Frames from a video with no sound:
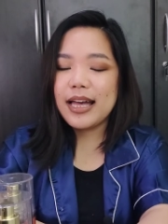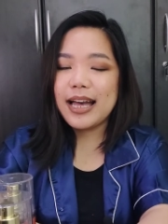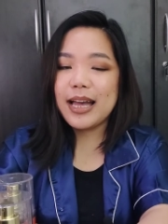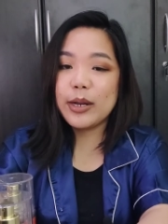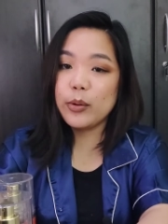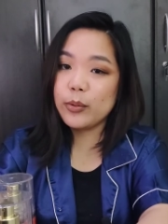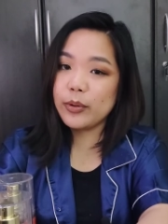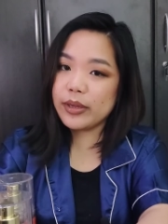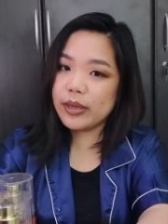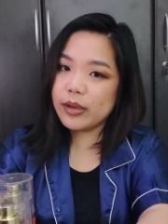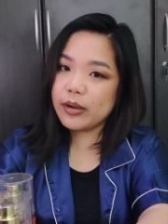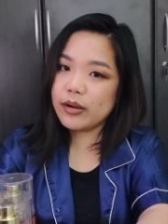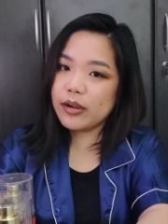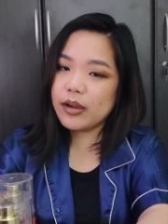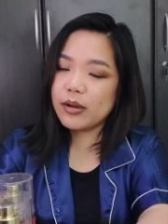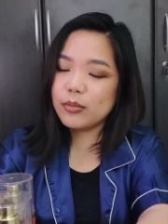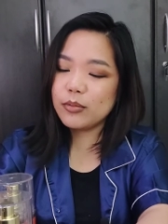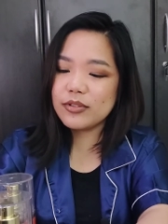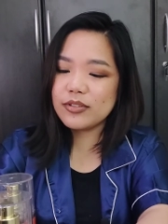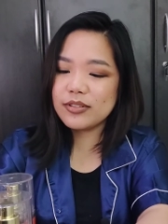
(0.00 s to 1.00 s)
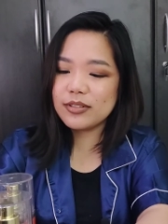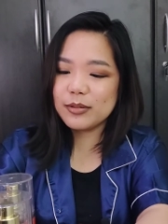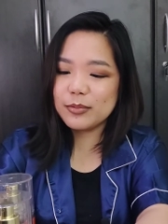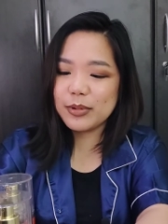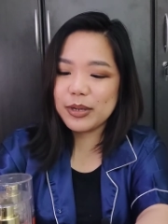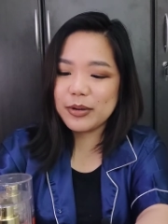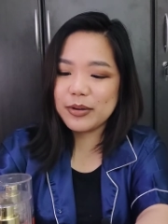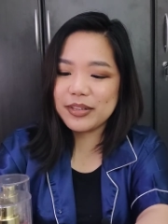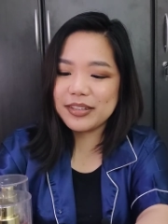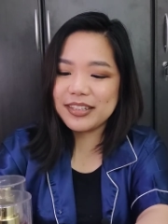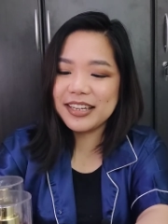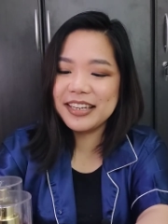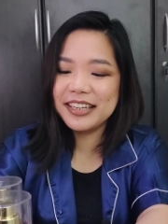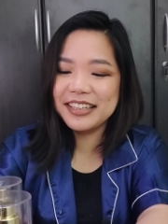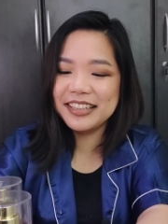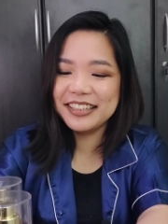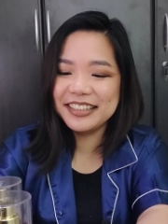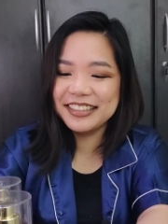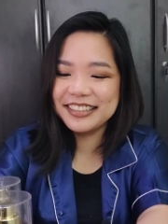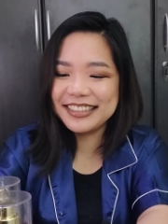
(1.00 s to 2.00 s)
I don't care. I will still wear it.
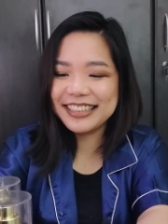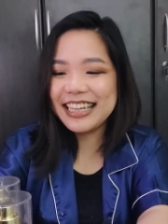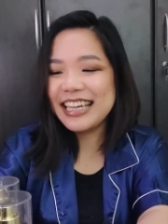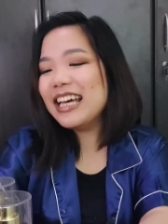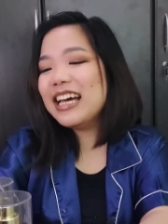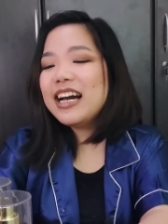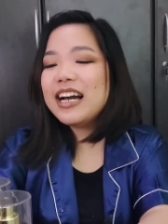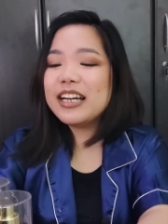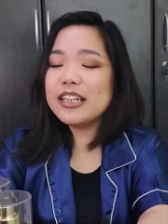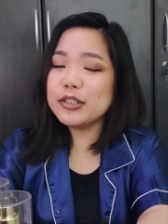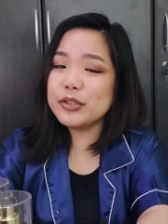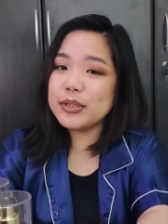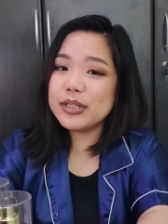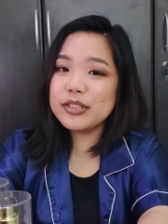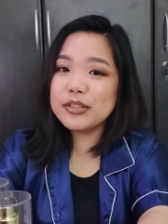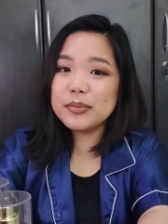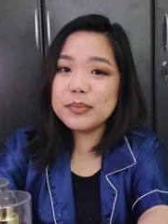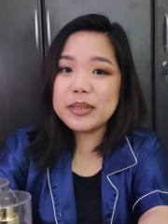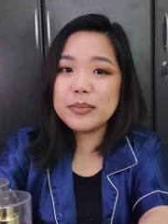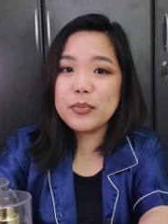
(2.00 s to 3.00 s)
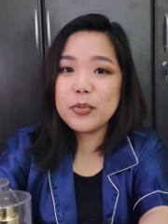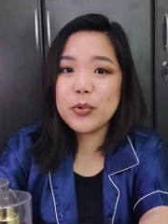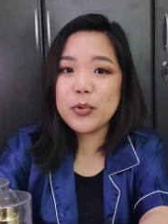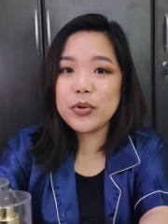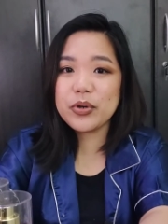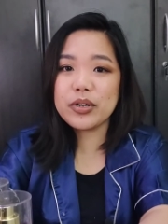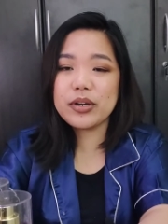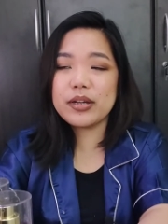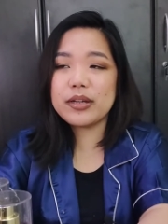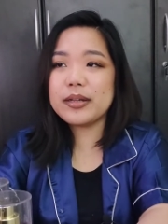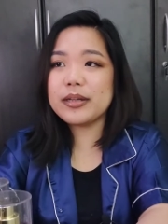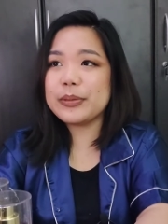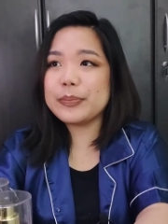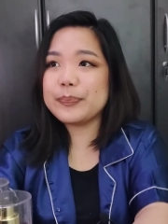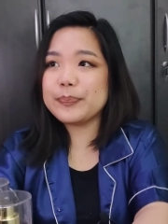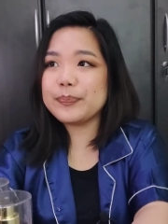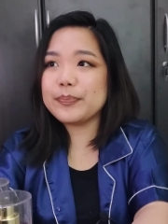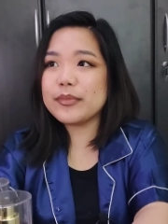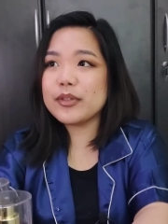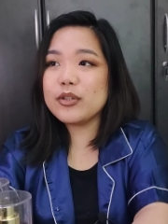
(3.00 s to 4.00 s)
I try to be more
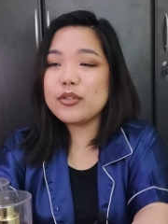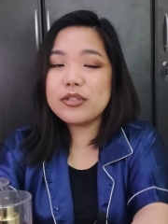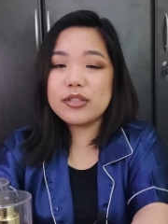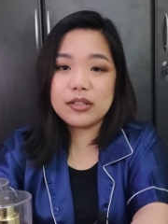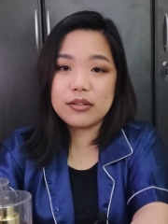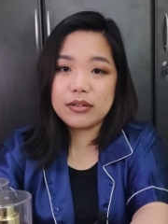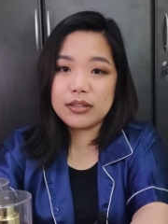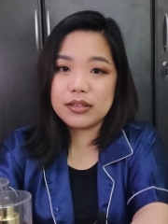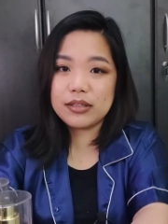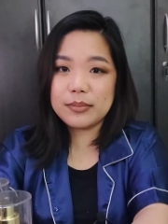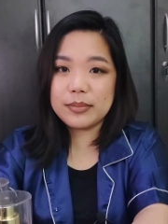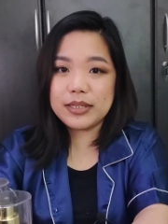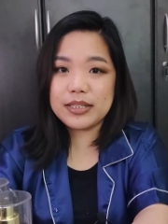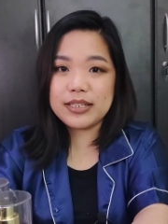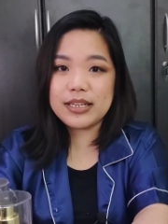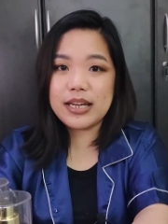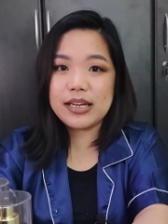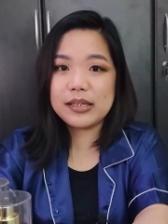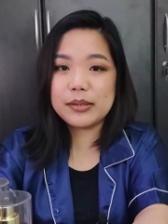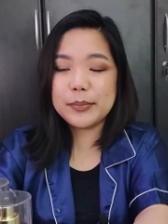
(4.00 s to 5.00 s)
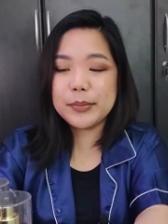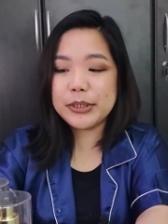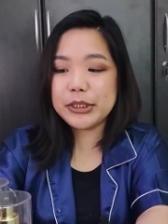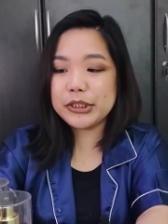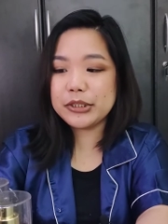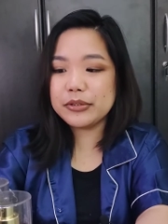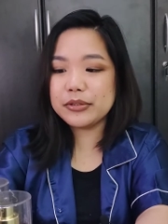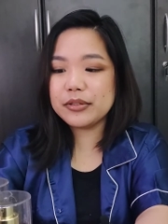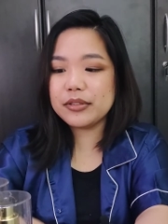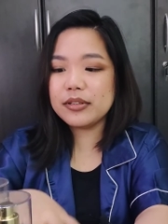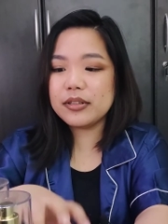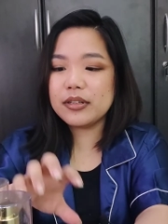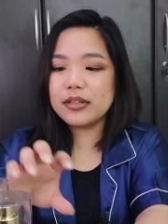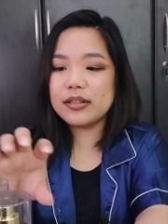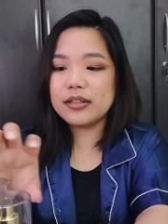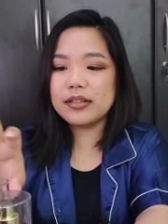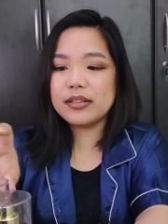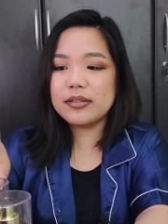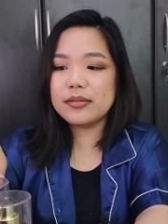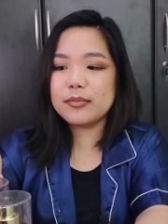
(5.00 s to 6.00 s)
considerate naman sa aking partner
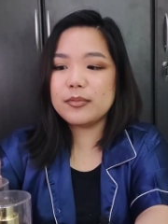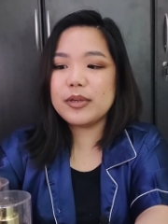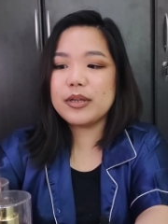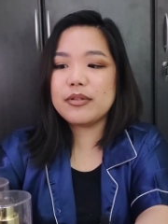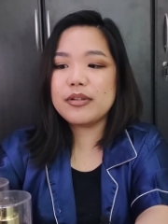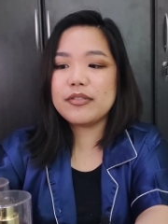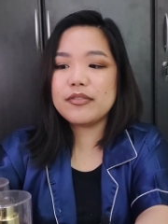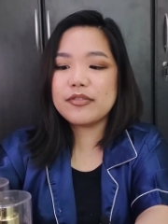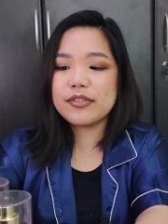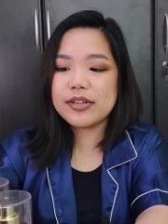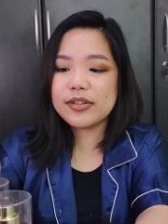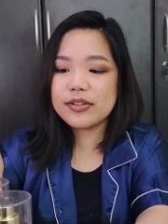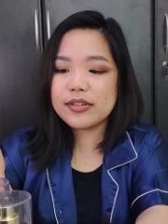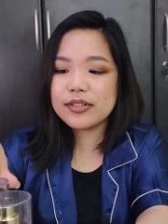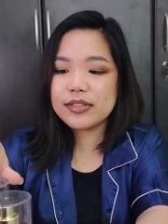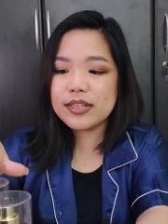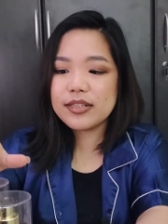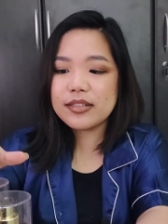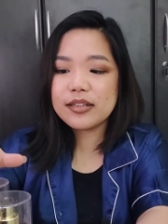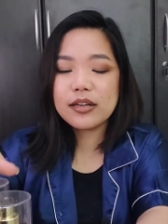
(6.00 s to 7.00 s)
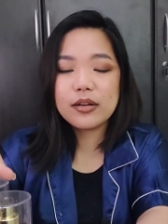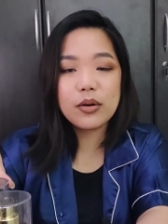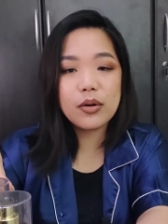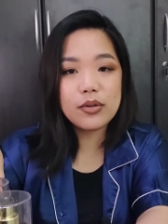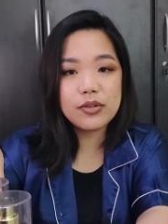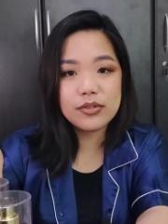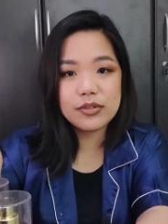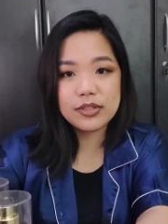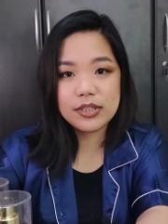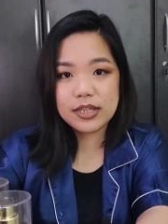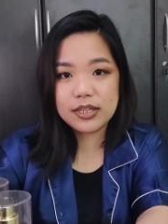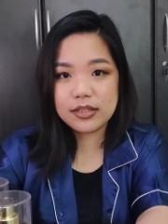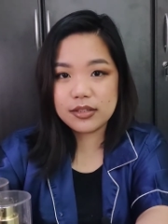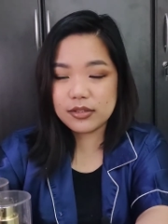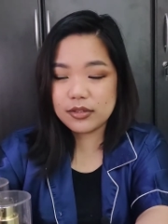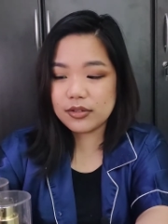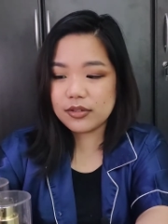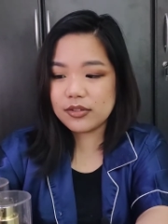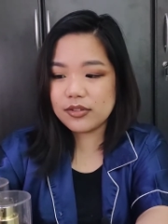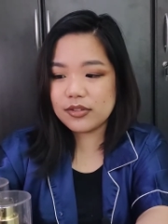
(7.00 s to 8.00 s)
in wearing fragrances. I also take
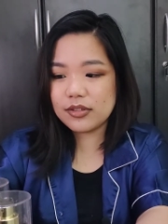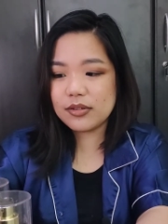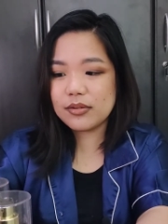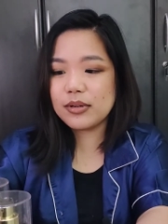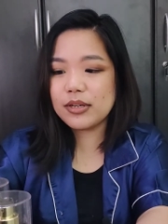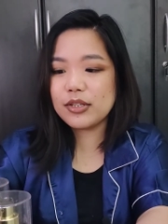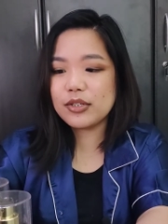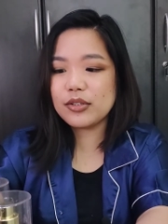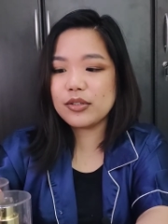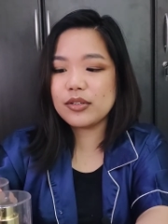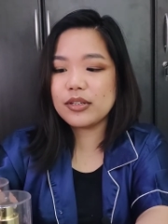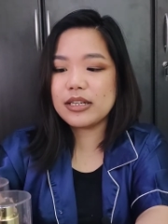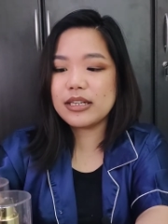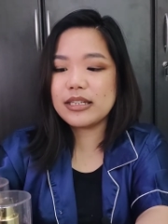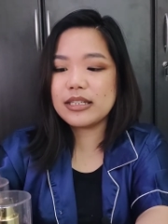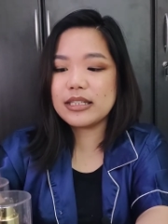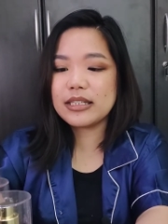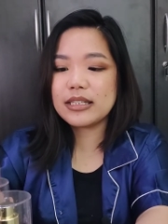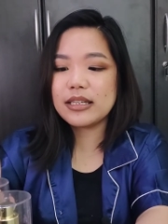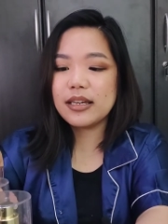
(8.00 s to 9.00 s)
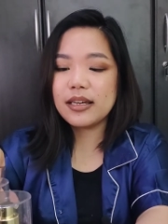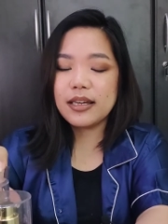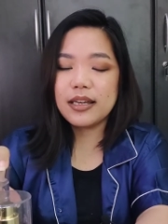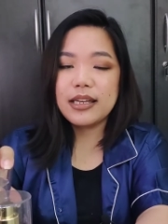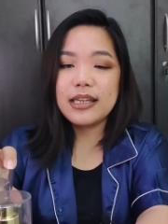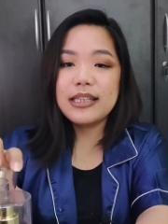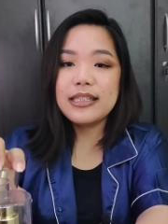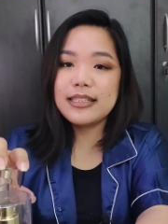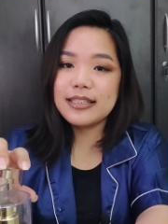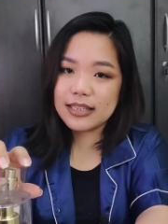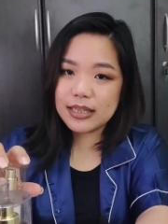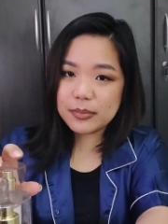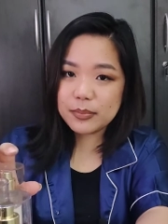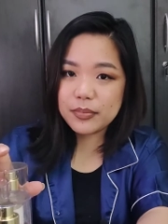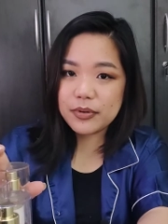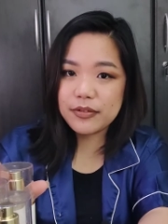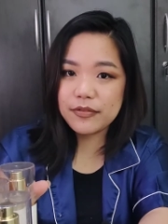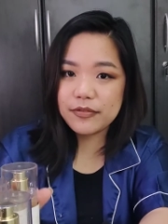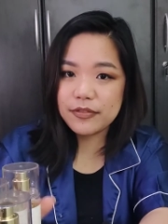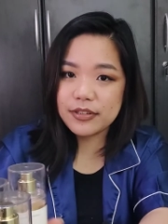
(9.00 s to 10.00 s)
into consideration his
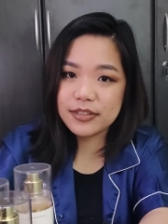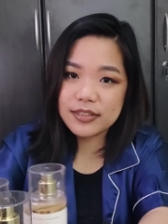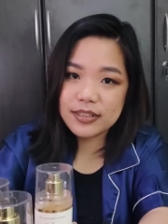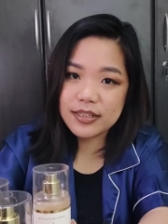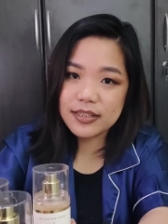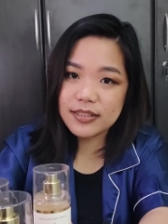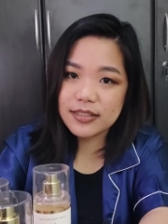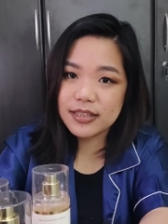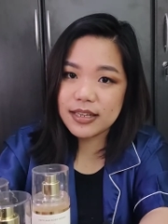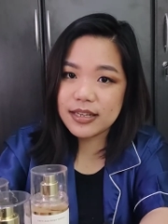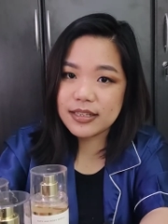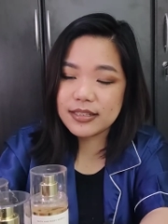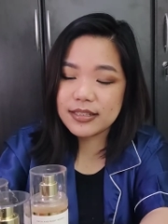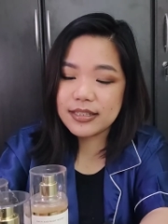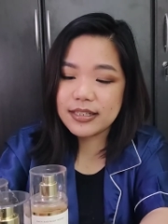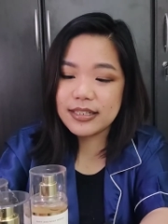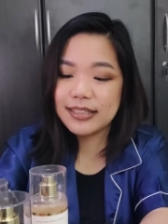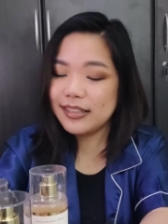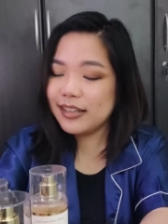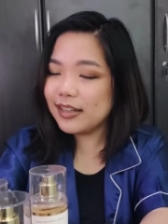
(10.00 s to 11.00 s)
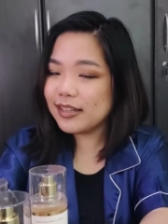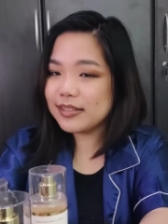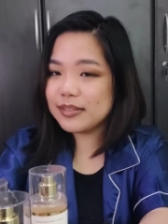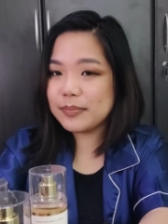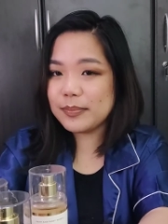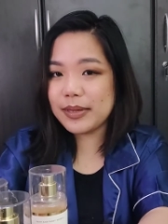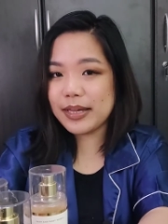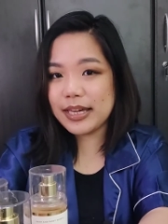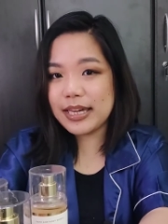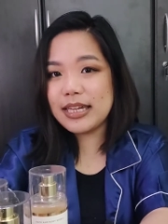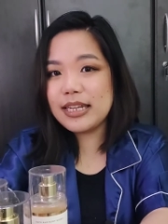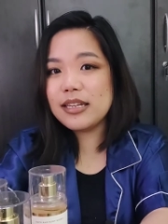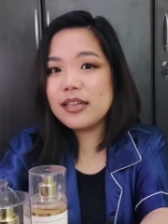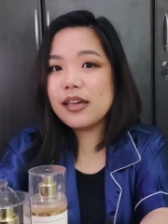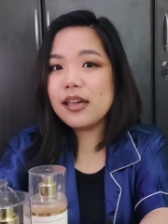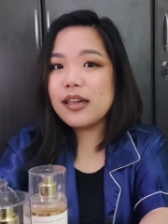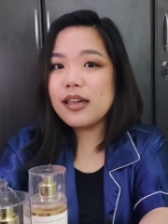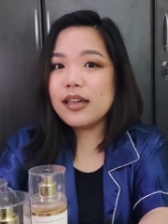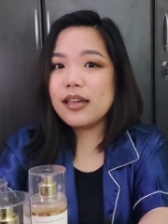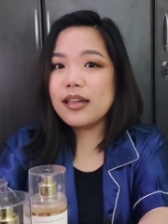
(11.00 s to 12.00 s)
scent preferences as he does mine.